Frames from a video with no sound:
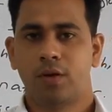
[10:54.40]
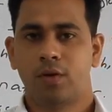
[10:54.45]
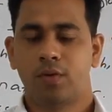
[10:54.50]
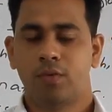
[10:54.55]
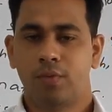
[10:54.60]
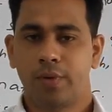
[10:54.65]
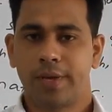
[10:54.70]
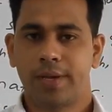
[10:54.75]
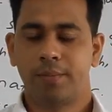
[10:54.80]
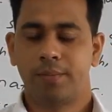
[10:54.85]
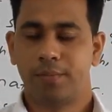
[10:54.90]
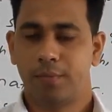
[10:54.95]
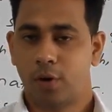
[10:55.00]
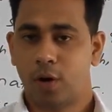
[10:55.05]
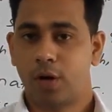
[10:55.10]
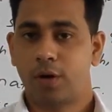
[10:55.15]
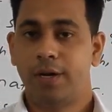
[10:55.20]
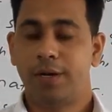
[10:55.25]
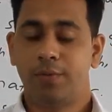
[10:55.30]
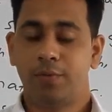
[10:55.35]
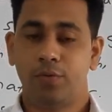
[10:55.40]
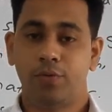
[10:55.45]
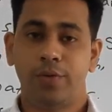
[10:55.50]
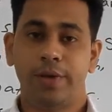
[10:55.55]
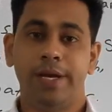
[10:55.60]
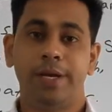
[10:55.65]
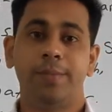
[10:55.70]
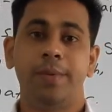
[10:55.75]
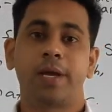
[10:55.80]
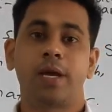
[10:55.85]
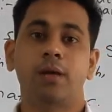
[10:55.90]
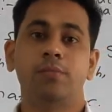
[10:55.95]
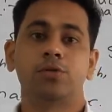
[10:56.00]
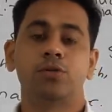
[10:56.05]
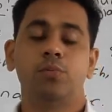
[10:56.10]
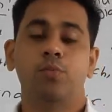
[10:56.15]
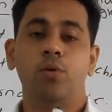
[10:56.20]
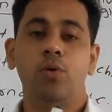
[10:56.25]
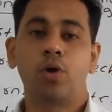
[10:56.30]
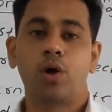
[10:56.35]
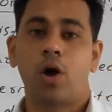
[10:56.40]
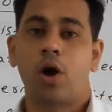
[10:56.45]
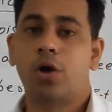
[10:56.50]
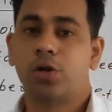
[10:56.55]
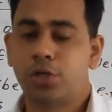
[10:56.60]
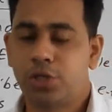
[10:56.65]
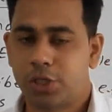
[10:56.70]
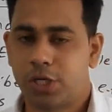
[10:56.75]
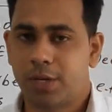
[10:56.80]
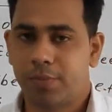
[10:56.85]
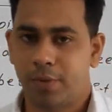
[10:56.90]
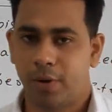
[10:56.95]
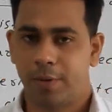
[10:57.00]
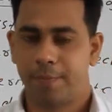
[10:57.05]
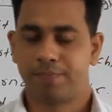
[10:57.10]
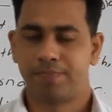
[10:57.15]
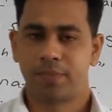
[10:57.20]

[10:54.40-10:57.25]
it becomes more unstable,